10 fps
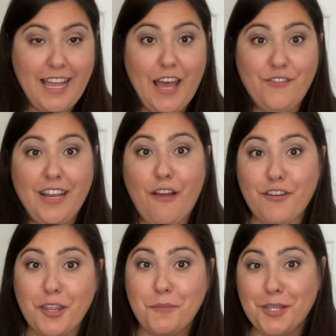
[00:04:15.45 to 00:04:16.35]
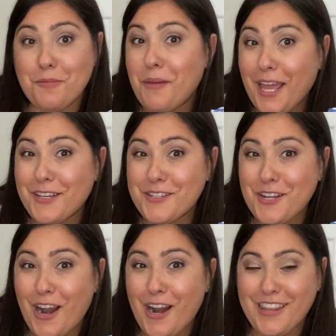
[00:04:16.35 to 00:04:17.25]
I have an everything but the bagel
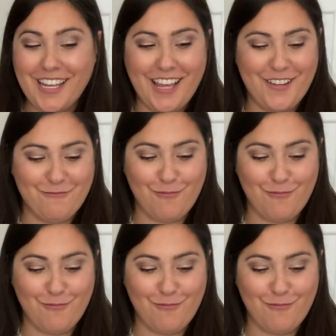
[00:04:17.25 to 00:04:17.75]
jar that I